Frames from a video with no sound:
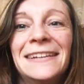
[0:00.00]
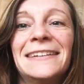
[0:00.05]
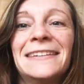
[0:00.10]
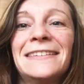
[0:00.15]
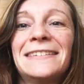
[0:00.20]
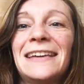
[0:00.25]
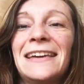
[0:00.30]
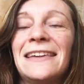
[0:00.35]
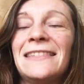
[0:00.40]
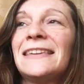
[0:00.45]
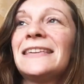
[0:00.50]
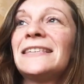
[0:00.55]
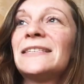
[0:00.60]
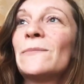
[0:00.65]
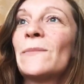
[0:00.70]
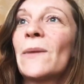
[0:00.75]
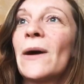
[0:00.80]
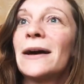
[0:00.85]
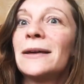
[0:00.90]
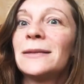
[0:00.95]
So these
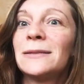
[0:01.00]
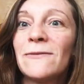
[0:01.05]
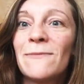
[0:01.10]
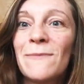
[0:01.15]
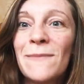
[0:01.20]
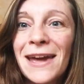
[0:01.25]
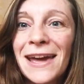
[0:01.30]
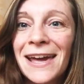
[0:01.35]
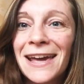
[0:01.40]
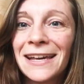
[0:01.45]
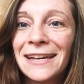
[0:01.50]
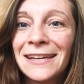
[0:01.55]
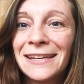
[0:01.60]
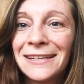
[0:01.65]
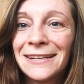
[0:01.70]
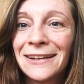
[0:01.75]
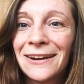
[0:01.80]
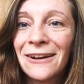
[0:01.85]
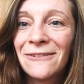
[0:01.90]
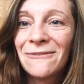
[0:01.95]
are parts of me,
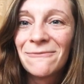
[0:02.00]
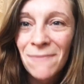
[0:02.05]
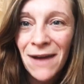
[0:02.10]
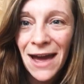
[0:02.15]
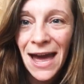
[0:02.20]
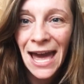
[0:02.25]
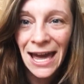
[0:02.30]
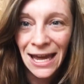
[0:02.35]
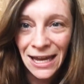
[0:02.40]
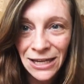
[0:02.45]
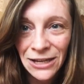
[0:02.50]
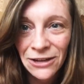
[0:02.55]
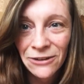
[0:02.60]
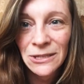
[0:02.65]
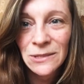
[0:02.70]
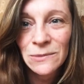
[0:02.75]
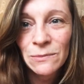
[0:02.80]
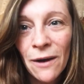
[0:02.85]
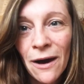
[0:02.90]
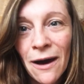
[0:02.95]
you know, my anger
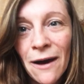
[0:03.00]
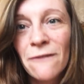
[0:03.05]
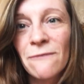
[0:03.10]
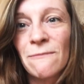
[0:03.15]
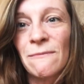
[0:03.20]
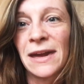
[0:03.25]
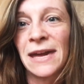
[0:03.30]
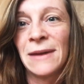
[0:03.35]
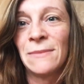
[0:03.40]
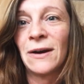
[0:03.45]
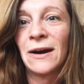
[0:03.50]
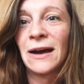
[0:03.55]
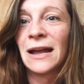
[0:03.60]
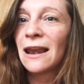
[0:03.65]
is part of me, but I